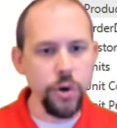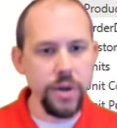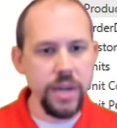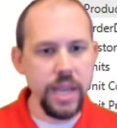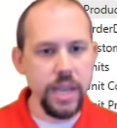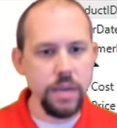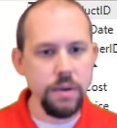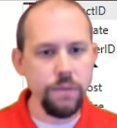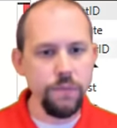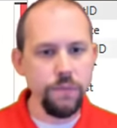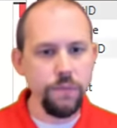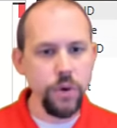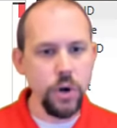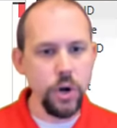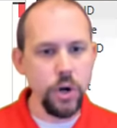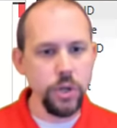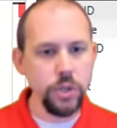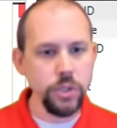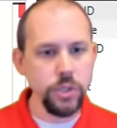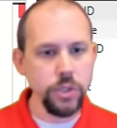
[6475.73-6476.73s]
date
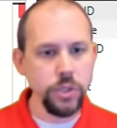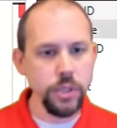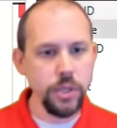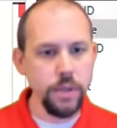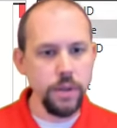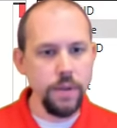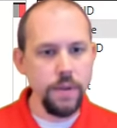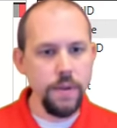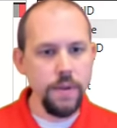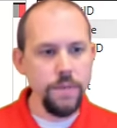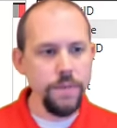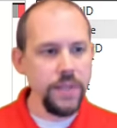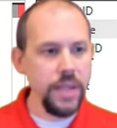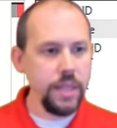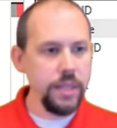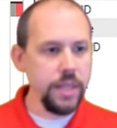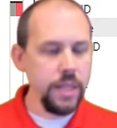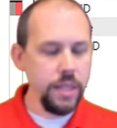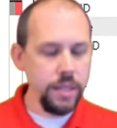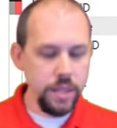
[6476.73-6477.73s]
first
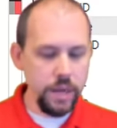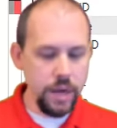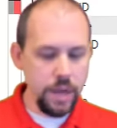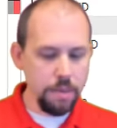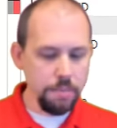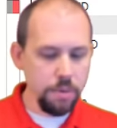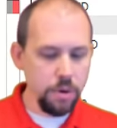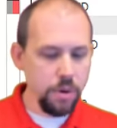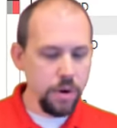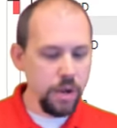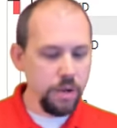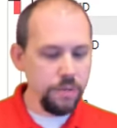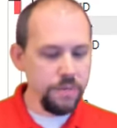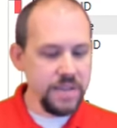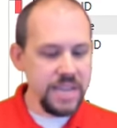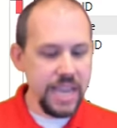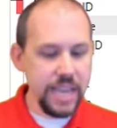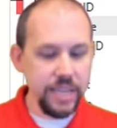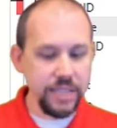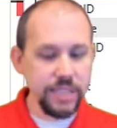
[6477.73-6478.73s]
and then the number of
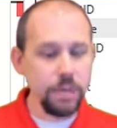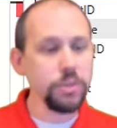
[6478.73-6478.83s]
days.